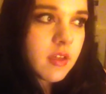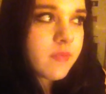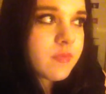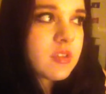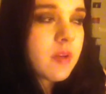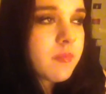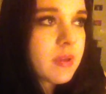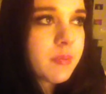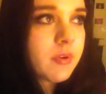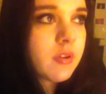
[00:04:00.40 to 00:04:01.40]
some
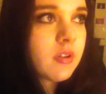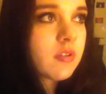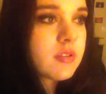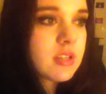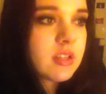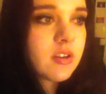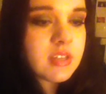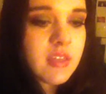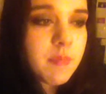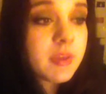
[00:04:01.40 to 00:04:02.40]
people will sit there and
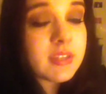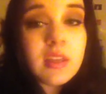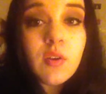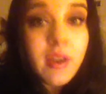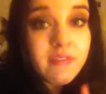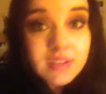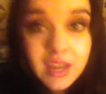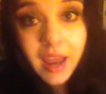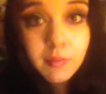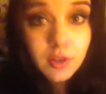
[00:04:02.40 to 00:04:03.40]
say that because they don't have the
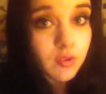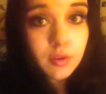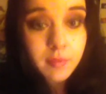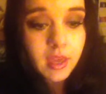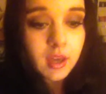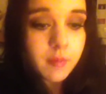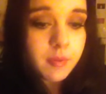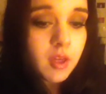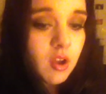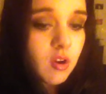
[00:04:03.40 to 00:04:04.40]
time to do their makeup,
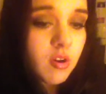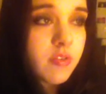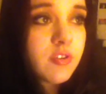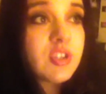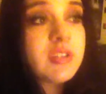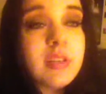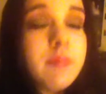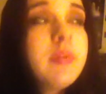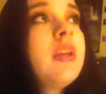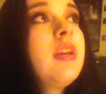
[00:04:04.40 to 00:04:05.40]
or they're just
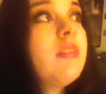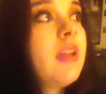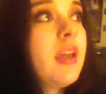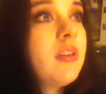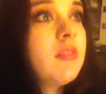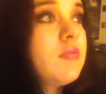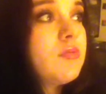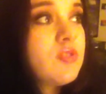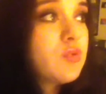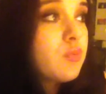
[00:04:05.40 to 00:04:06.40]
simply, like,
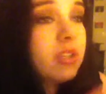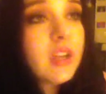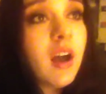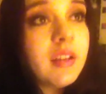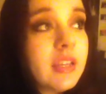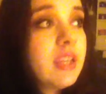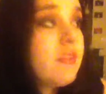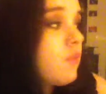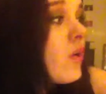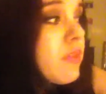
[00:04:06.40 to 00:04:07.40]
just really ugly, and
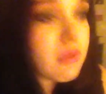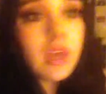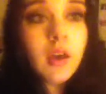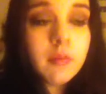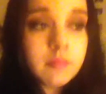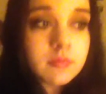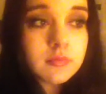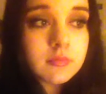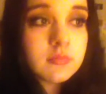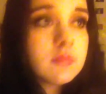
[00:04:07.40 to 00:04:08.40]
even with makeup
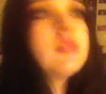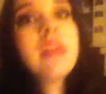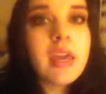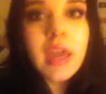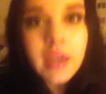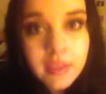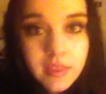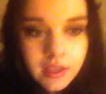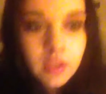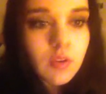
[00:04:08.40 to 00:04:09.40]
they can't get
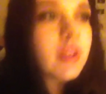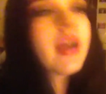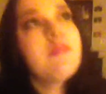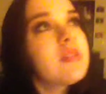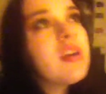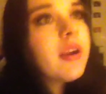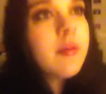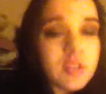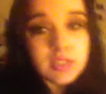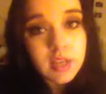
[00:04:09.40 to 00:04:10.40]
that cute. Like, I'm sorry,
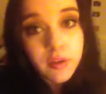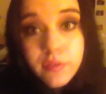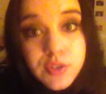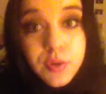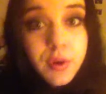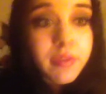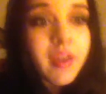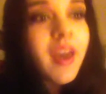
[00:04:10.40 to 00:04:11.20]
I'm just telling the truth.